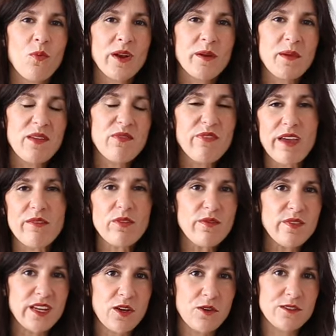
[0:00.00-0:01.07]
One of my favorite
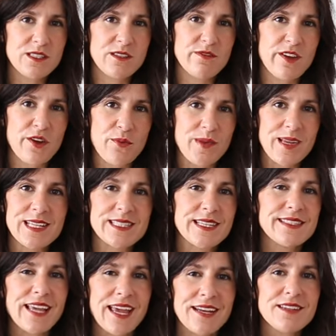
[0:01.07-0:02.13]
videos to film is
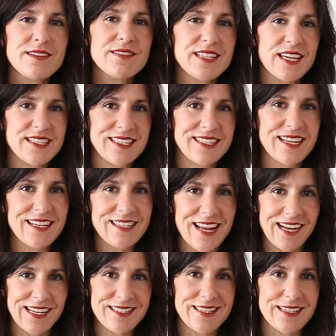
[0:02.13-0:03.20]
this end of season
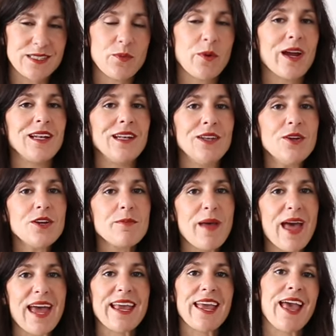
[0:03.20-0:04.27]
analysis where I look
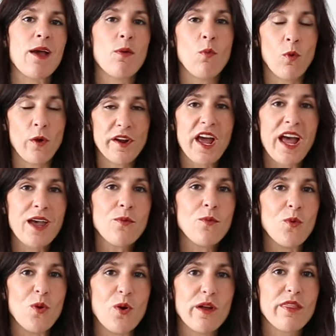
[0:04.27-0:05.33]
back at what I
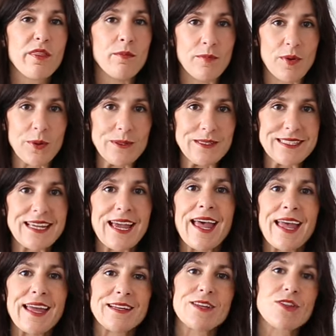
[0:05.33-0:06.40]
wore the most
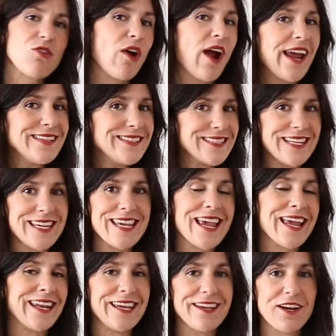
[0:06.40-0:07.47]
and try and see
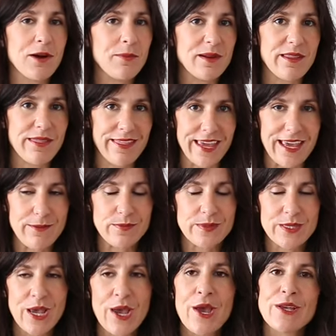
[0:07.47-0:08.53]
any common
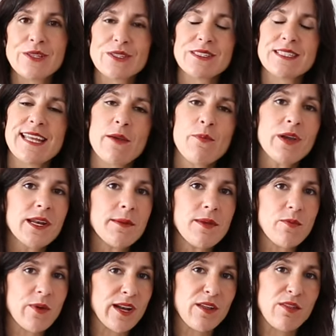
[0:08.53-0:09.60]
themes. So today we're going to
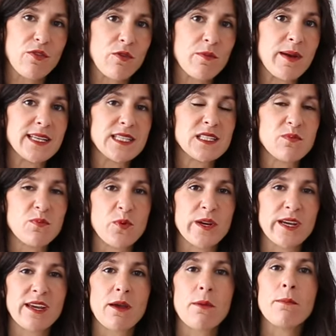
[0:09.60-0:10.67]
be running through my
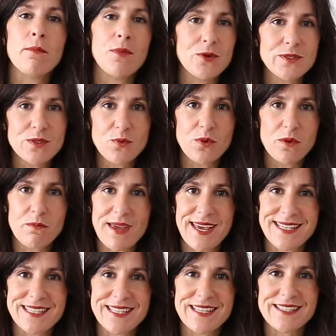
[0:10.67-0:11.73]
spring most worn
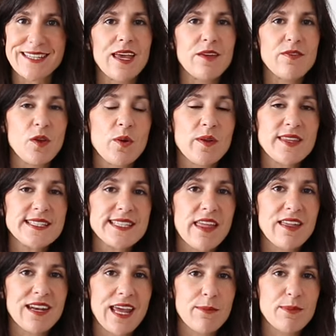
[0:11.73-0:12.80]
pieces. If you're in the
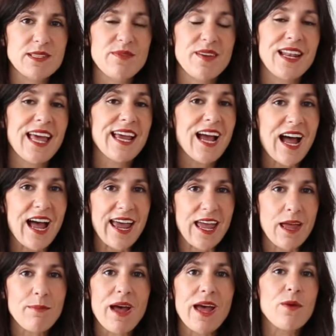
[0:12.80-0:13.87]
southern hemisphere like I
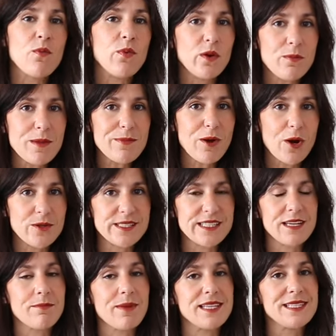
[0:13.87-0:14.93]
am, I will be
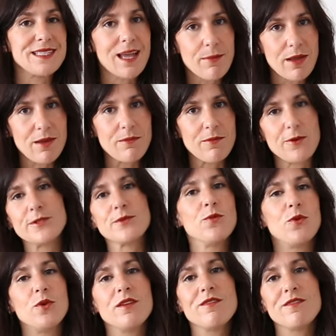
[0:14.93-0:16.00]
posting my summer most
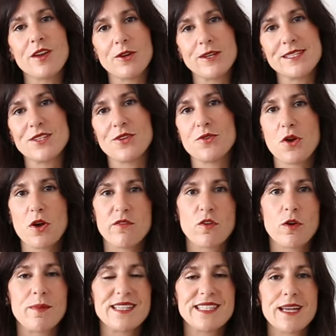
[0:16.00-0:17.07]
worn very soon over
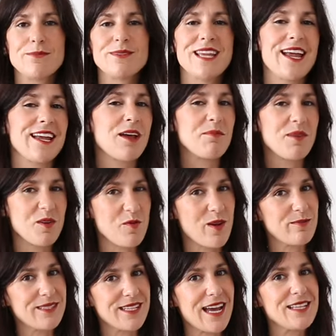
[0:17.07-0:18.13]
on my Substack and my
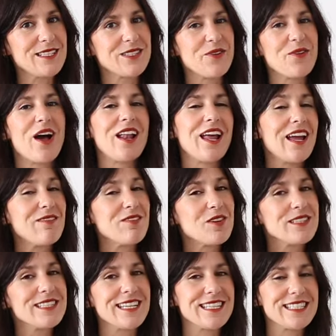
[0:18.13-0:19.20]
website. So I'll have
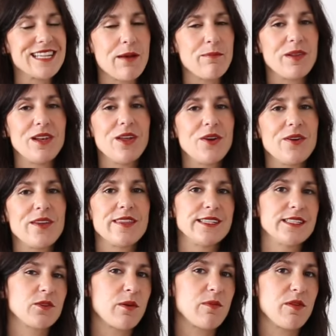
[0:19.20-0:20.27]
those linked down below in the
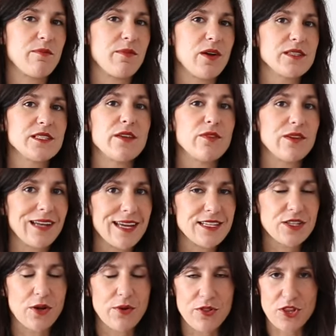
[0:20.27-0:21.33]
description box if you'd like
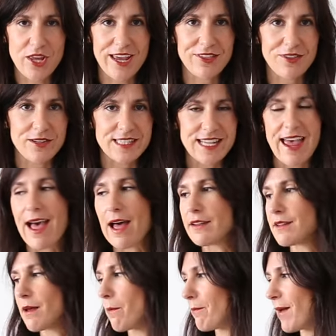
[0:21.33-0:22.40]
to go and check those
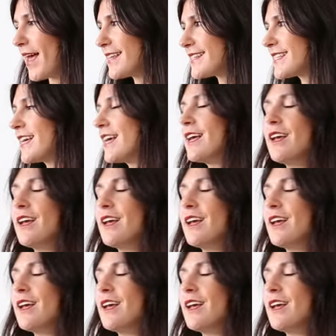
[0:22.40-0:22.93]
out. But